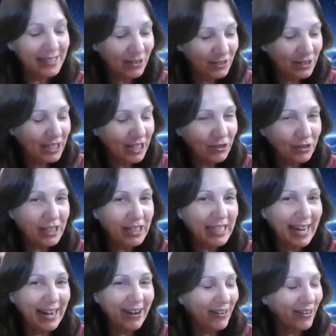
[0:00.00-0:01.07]
they're, they're
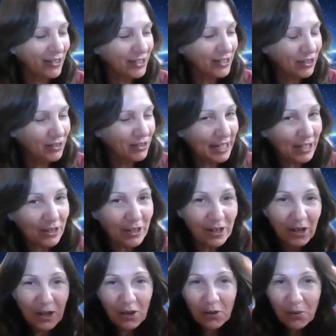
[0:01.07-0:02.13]
there. They're like
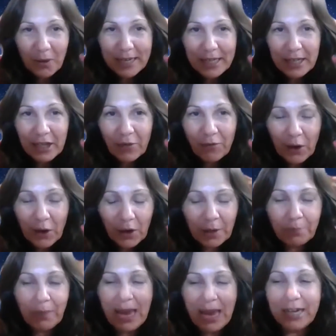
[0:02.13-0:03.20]
right in the
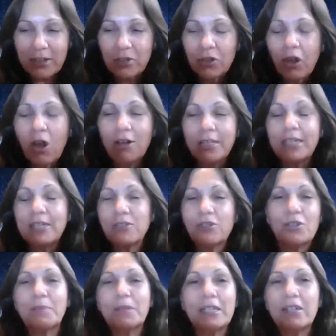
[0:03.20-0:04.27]
very back talking
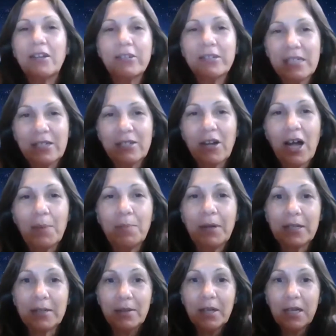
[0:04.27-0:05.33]
to me nonstop
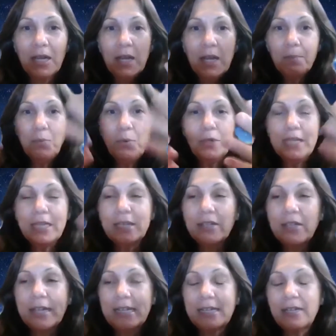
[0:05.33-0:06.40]
and
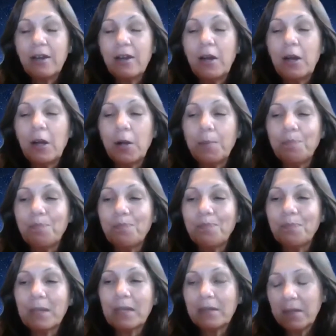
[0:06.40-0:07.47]
putting like um,
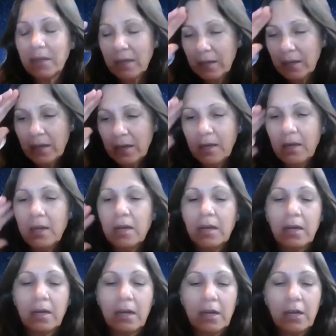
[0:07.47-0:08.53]

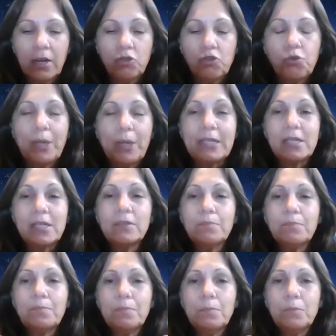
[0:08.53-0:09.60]
uh,
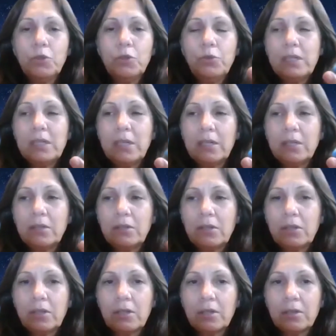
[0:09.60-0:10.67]
translucent
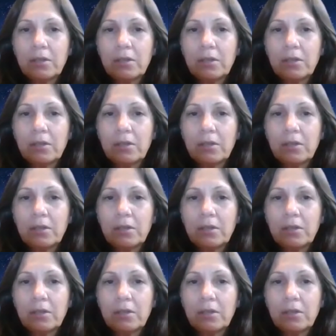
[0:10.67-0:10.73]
